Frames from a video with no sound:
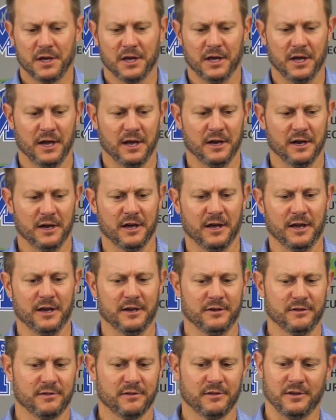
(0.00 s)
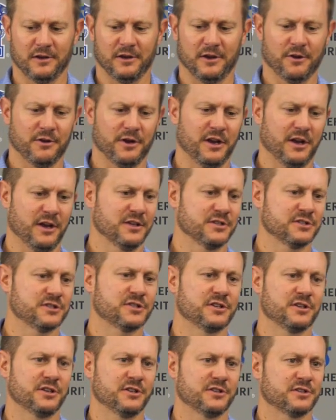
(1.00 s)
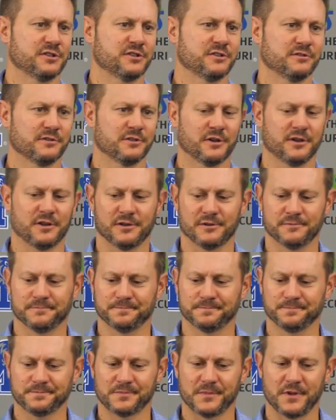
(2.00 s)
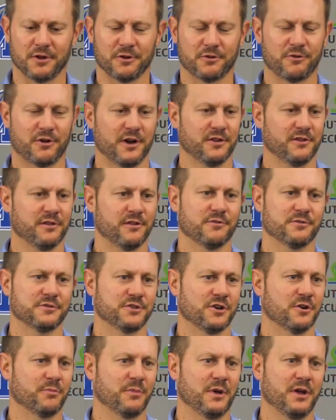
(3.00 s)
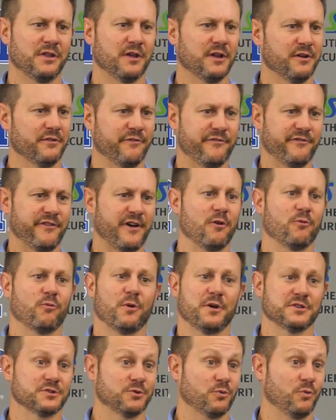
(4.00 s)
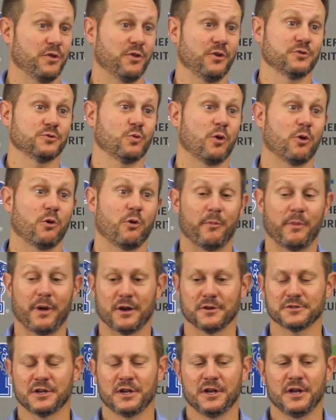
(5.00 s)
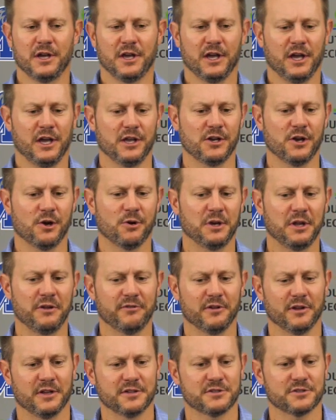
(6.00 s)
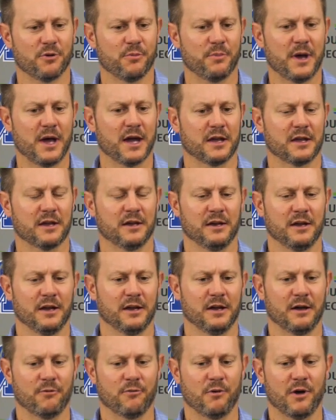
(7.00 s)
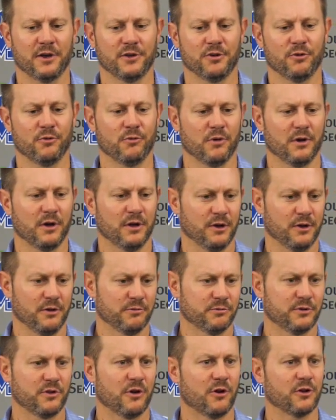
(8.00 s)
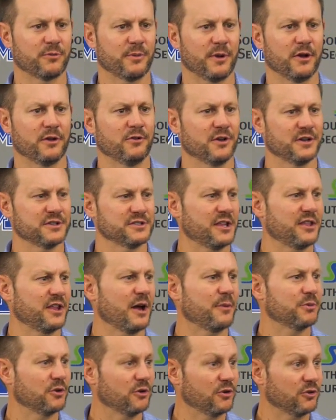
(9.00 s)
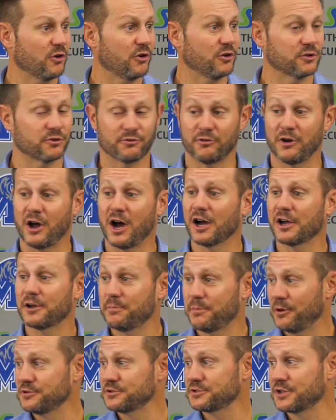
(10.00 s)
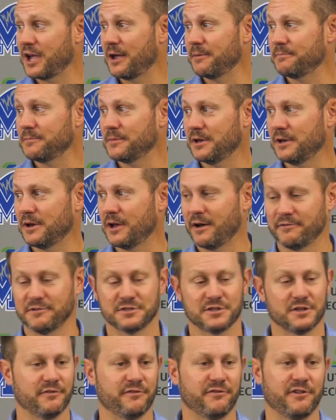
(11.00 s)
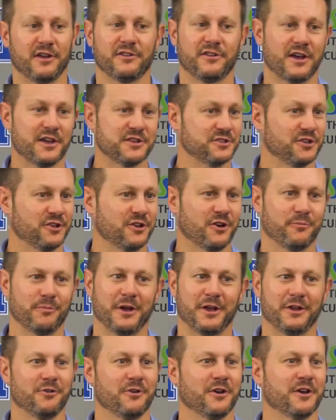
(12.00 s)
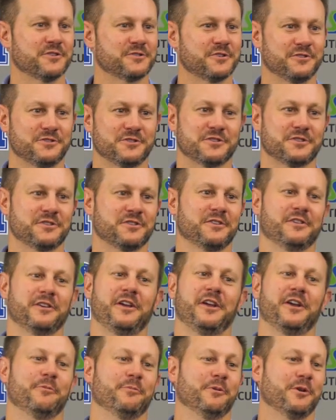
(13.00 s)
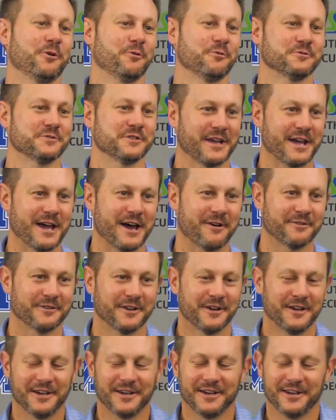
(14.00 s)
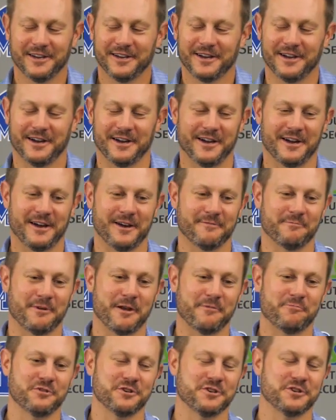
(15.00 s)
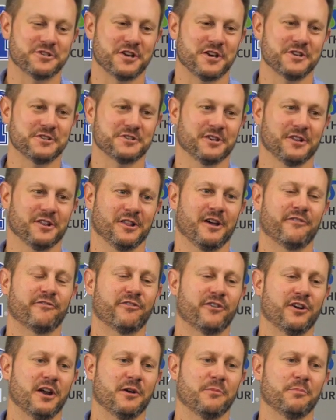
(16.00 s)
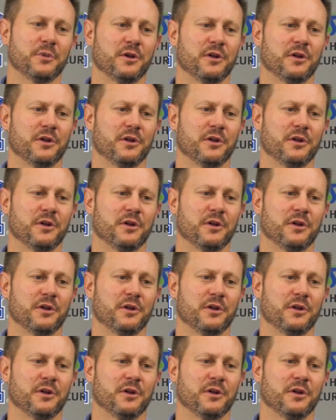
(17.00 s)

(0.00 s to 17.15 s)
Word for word: And, and you know, it is, it's, uh, you know, credit to those young men that have found ways to win those one-on-one battles. And, you know, and even let's go back, and I, I, do, you know, talked about you guys had the opportunity to talk to Roc post-game, and obviously a fantastic young man. You guys could just hear me oozing out uh, my appreciation and love for him.